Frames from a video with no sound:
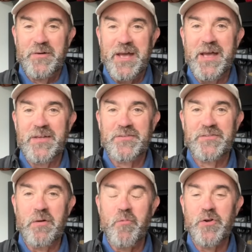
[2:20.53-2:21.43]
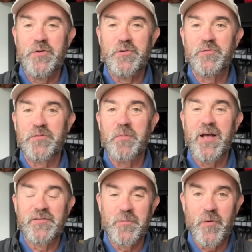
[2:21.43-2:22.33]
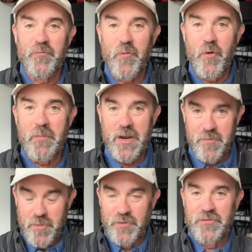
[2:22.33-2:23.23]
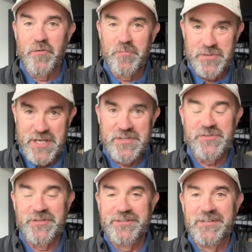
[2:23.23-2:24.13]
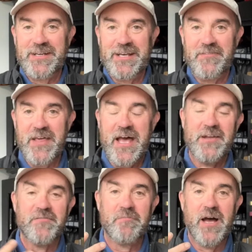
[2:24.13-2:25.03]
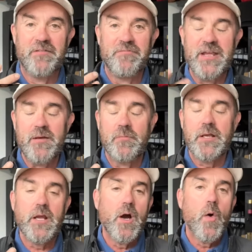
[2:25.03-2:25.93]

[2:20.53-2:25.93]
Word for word: as someone who is responsible for my own personal protection and that of my family,